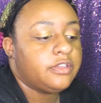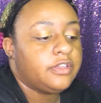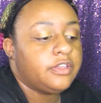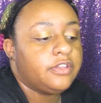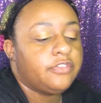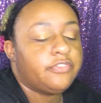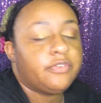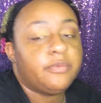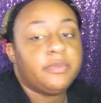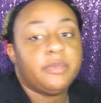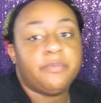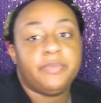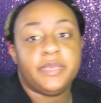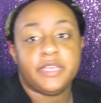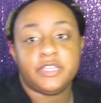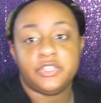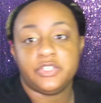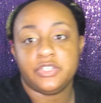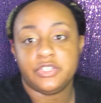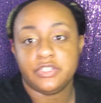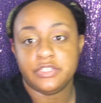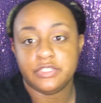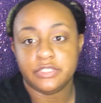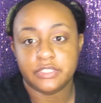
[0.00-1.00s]
from the
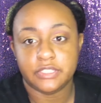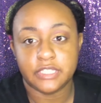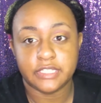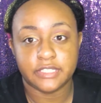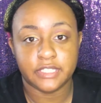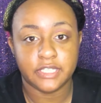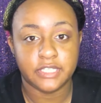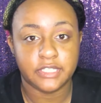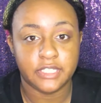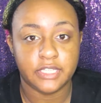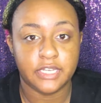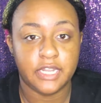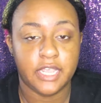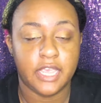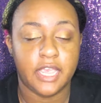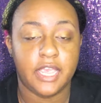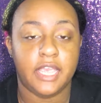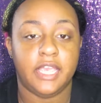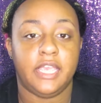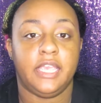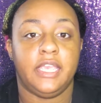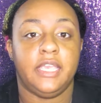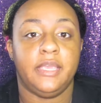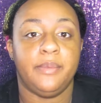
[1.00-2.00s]
pictures, this isn't
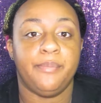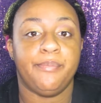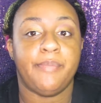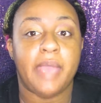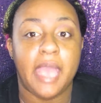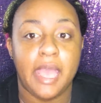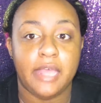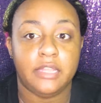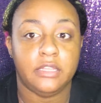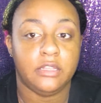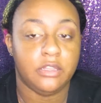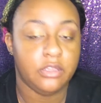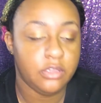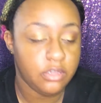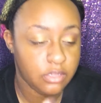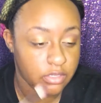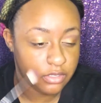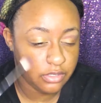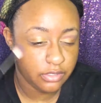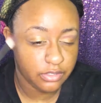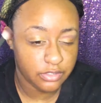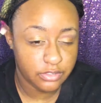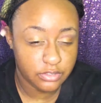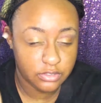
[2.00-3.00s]
a matte look,
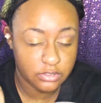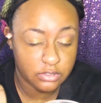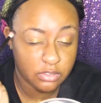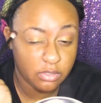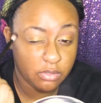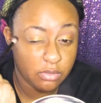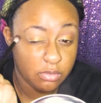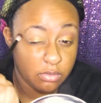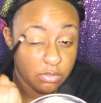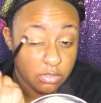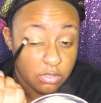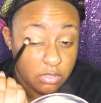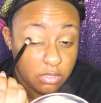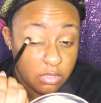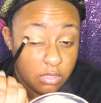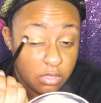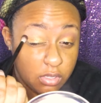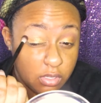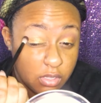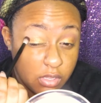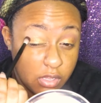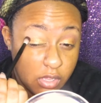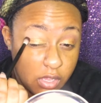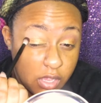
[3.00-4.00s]
so
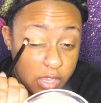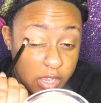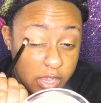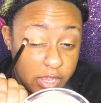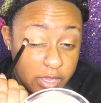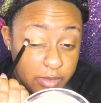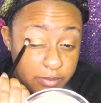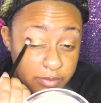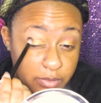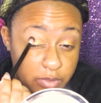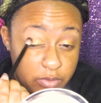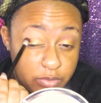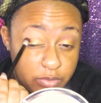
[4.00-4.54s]
I'm